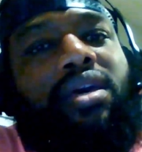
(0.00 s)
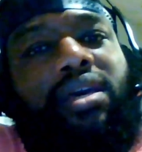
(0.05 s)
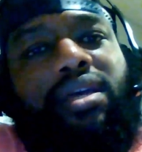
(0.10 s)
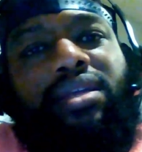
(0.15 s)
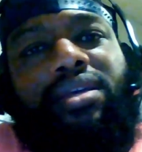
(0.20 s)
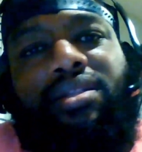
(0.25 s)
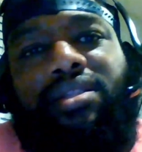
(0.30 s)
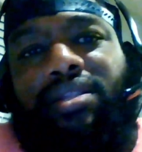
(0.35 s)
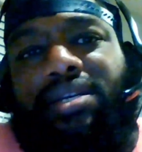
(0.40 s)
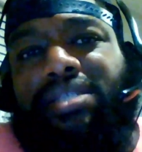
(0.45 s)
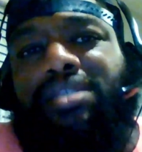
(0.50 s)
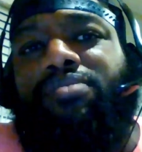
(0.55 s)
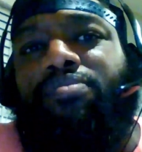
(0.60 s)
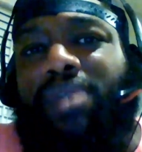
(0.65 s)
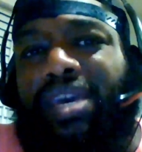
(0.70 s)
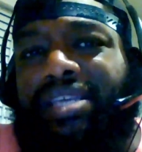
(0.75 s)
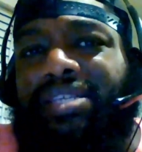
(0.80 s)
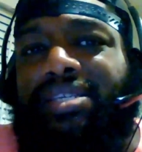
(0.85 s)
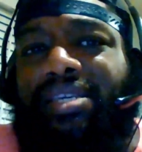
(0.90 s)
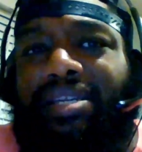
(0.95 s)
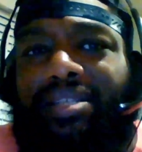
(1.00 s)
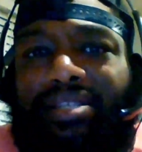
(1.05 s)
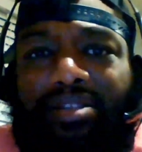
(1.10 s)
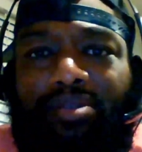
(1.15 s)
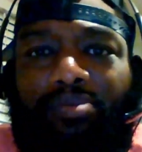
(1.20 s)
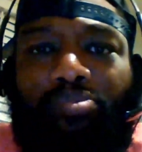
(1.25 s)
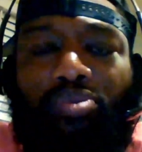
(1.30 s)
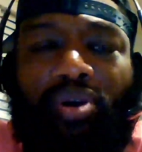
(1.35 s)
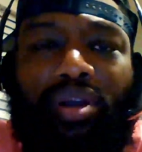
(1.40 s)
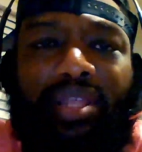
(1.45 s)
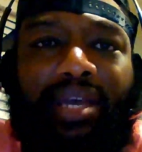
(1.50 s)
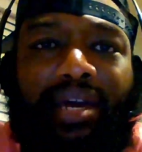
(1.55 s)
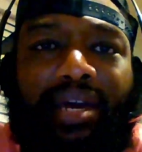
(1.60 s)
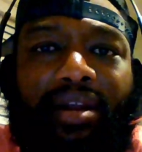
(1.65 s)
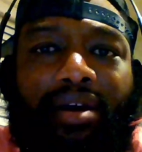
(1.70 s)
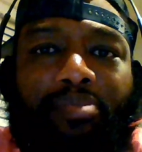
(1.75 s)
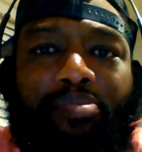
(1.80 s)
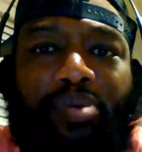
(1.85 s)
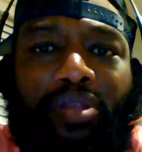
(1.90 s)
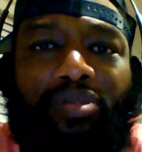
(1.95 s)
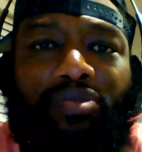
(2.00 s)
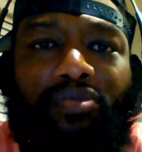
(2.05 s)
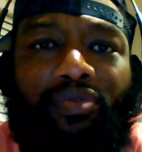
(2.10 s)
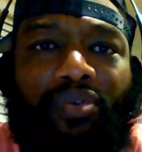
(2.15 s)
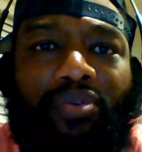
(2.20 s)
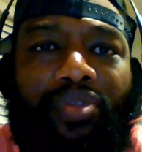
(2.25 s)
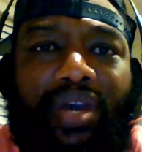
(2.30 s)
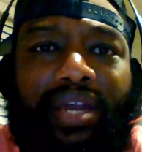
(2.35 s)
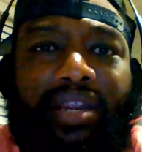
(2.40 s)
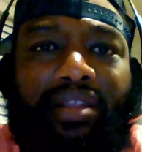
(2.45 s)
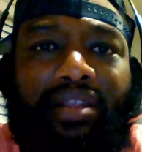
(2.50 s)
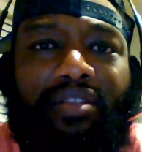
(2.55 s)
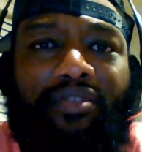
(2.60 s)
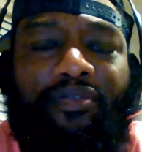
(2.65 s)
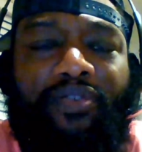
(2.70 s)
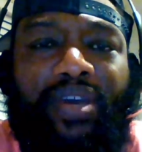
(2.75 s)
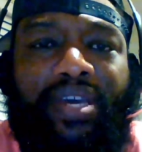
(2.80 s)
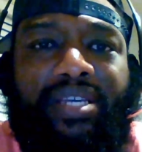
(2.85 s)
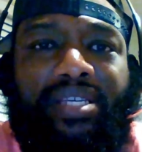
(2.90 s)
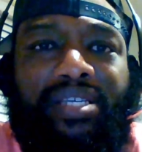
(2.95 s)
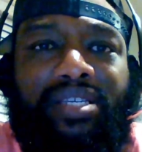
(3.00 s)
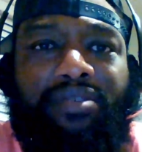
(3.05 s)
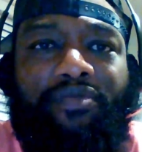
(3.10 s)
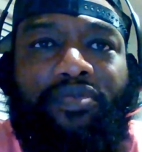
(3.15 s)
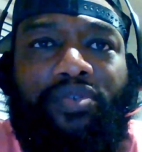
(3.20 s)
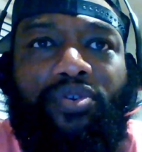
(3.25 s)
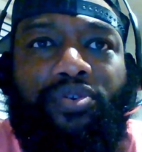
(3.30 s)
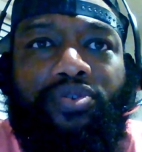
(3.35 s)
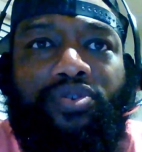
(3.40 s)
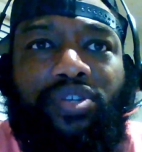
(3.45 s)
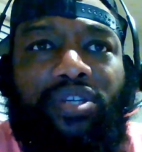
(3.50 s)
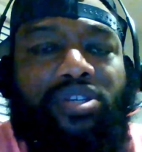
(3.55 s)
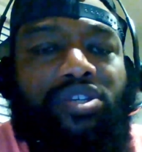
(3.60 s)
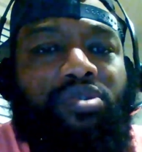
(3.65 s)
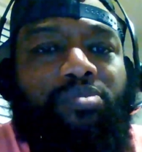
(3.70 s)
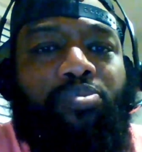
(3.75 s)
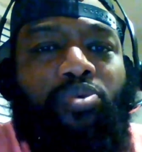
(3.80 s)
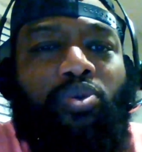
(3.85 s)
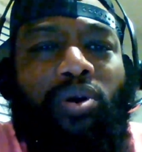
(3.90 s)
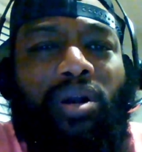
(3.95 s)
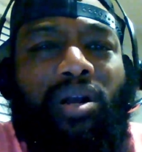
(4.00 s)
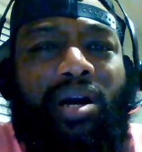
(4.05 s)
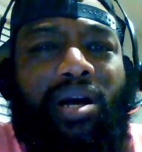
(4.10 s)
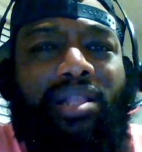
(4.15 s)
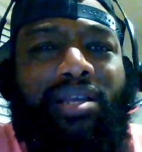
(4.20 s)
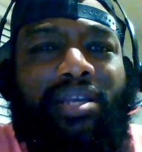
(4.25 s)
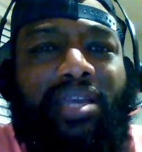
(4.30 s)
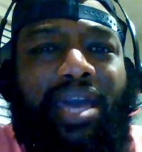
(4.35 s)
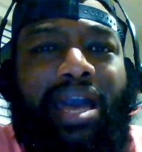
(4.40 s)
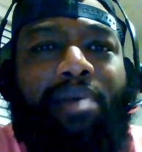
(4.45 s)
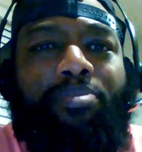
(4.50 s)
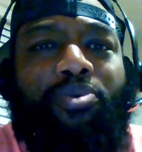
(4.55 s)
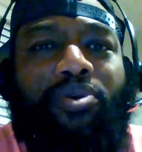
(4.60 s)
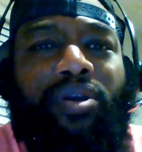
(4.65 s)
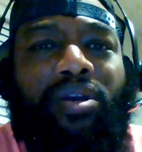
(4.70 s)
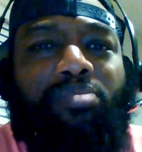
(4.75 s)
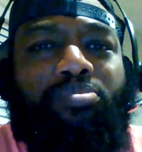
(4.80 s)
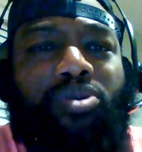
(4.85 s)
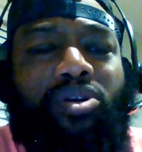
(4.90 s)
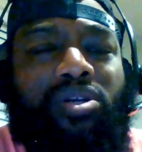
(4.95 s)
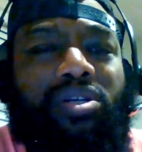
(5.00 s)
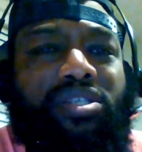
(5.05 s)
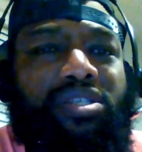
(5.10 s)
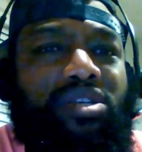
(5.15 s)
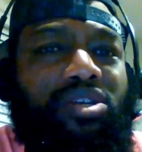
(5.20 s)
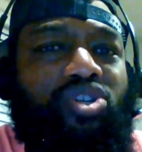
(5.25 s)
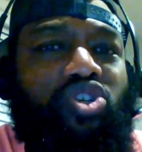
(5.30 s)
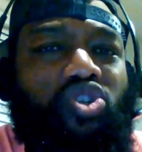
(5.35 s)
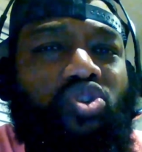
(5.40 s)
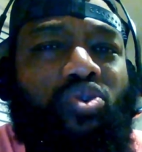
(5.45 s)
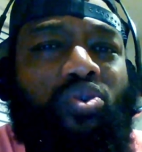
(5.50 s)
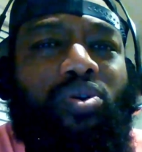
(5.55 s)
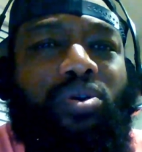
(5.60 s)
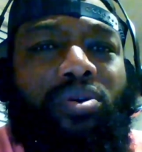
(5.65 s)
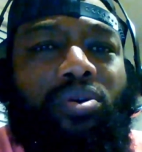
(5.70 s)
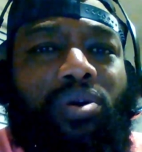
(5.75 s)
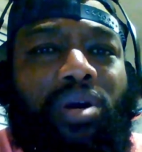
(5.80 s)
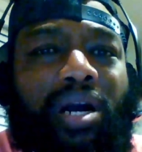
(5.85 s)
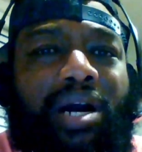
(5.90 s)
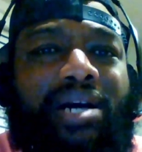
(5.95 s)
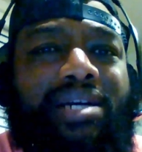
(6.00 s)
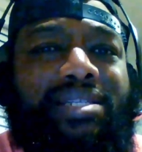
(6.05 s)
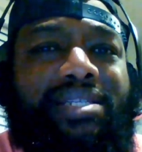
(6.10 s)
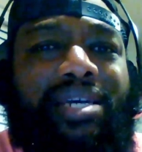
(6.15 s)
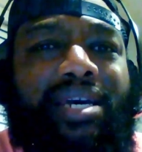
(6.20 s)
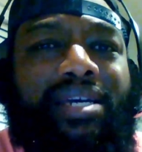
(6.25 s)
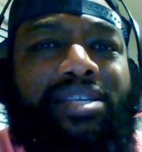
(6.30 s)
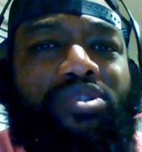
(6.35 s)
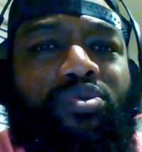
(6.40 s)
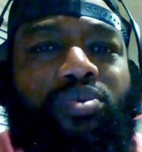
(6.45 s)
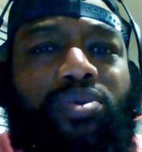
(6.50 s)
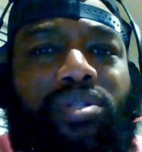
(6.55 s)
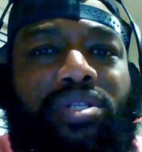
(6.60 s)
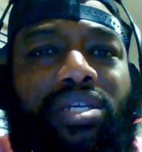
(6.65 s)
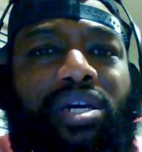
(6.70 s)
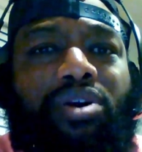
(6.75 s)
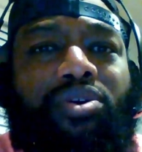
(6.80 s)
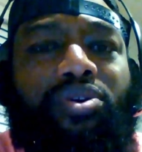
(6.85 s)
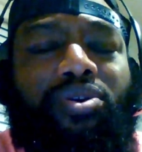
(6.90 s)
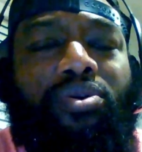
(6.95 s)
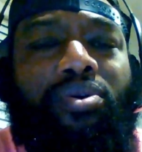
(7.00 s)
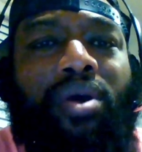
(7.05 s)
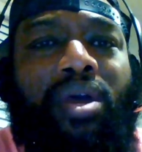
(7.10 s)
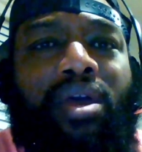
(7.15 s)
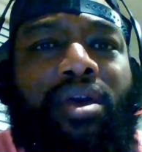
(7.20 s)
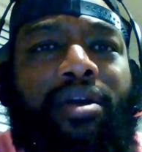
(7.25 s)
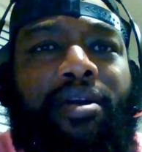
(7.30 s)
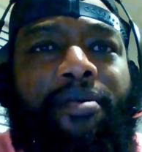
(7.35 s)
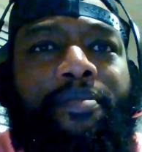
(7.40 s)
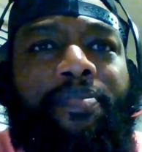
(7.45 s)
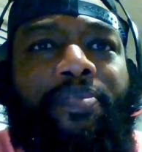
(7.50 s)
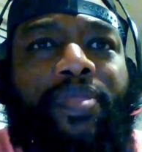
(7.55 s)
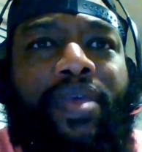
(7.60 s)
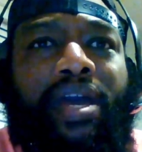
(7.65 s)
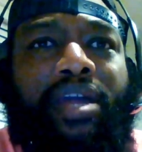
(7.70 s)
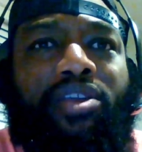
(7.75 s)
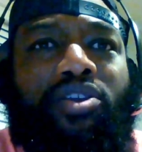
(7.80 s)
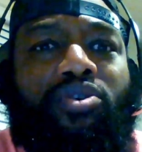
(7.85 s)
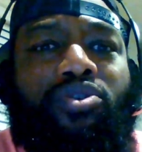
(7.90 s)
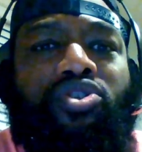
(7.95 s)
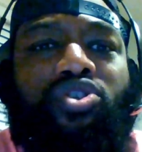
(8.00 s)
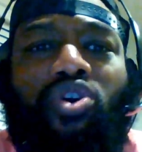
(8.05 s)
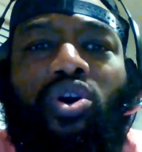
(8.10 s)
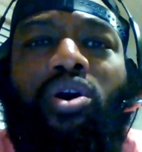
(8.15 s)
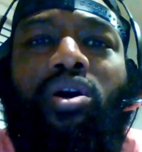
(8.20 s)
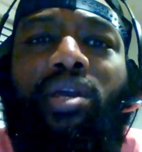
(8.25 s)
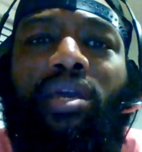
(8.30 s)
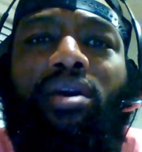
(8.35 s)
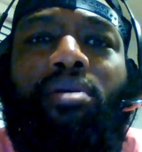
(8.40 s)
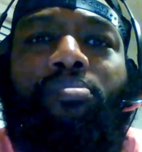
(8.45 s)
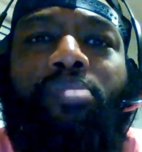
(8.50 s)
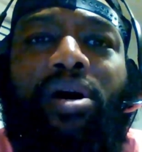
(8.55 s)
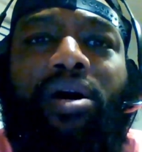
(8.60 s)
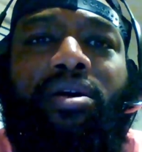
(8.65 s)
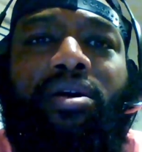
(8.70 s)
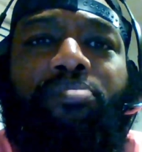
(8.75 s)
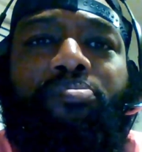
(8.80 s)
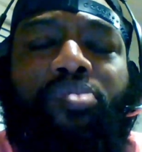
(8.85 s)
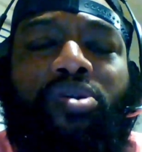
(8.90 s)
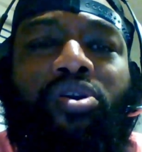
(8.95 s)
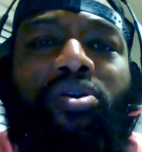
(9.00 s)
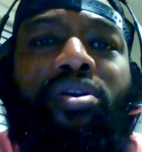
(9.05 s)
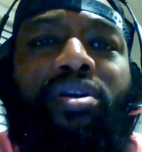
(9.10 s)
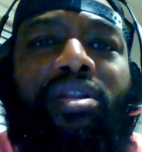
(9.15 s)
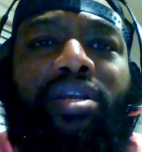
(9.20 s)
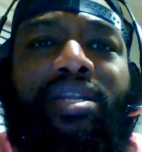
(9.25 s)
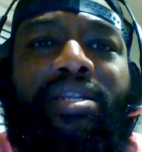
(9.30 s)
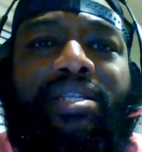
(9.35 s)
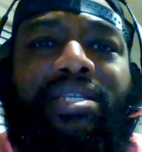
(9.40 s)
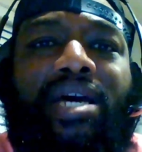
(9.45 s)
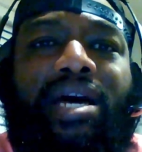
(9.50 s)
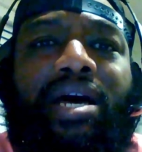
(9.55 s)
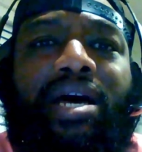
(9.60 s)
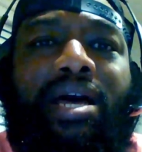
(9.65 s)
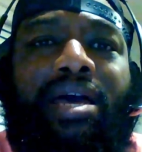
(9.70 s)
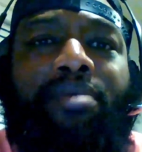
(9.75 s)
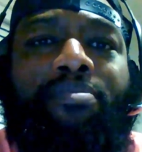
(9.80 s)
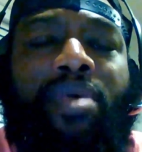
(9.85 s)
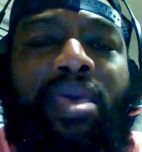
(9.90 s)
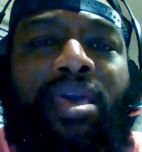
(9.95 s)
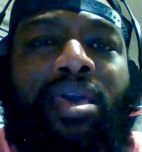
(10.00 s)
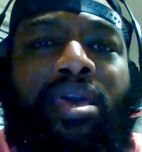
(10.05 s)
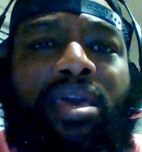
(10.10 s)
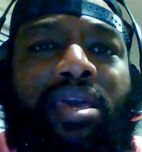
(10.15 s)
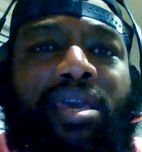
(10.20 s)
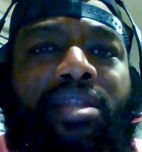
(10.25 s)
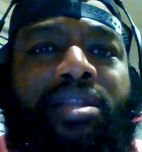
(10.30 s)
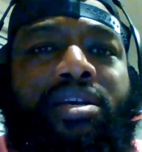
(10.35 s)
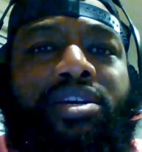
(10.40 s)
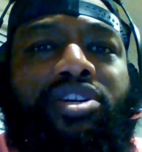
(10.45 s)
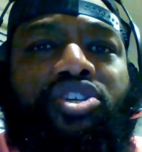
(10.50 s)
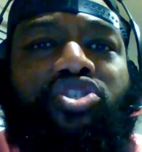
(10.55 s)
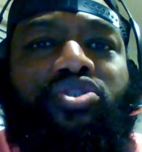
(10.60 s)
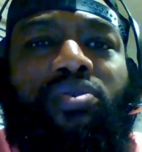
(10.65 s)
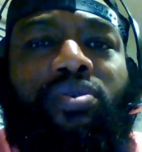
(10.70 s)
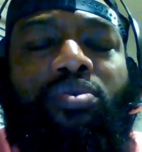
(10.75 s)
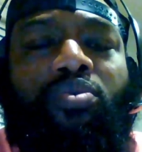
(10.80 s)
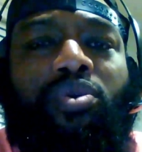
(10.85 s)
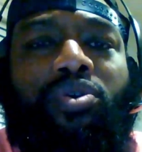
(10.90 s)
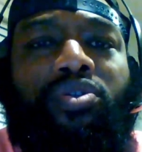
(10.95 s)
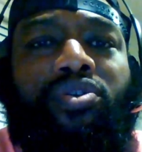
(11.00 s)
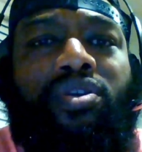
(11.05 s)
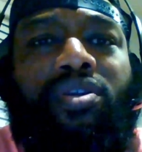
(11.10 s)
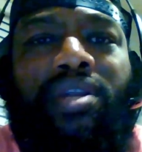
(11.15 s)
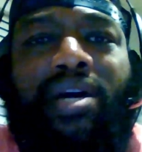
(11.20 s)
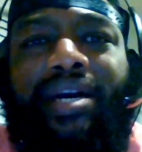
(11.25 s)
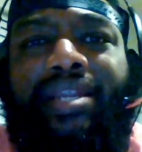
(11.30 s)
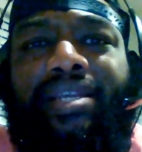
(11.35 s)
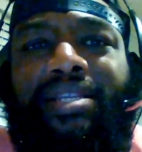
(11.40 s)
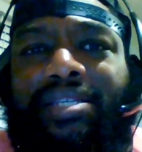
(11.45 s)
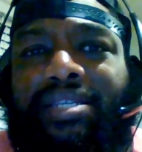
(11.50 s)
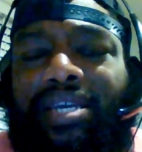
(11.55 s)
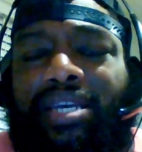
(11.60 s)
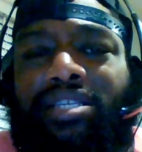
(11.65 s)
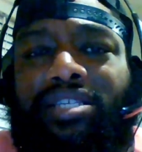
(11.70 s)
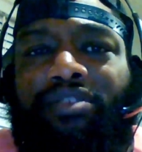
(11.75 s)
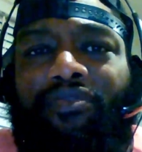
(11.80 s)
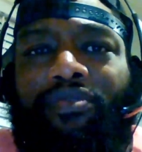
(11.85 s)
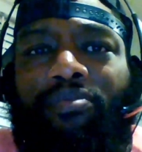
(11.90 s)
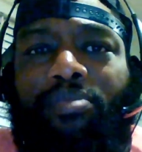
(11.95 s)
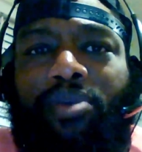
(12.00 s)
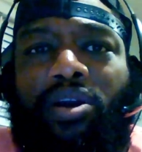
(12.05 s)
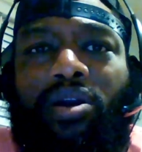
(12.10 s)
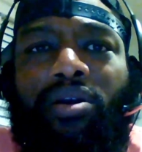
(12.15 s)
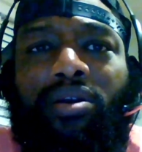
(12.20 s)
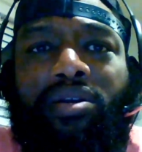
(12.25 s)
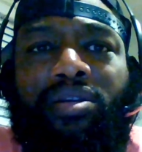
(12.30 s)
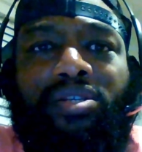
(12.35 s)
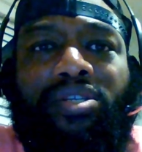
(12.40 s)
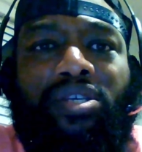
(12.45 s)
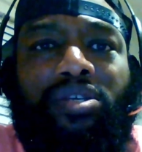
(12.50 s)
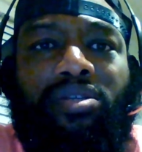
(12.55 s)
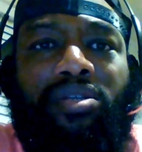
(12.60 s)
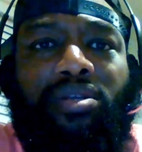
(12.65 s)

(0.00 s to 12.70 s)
does it make sense to bring that up and throw that in the face of those that support Colin Kaepernick? Because historical context would tell you that you're talking about a period in time in history where the United States of America's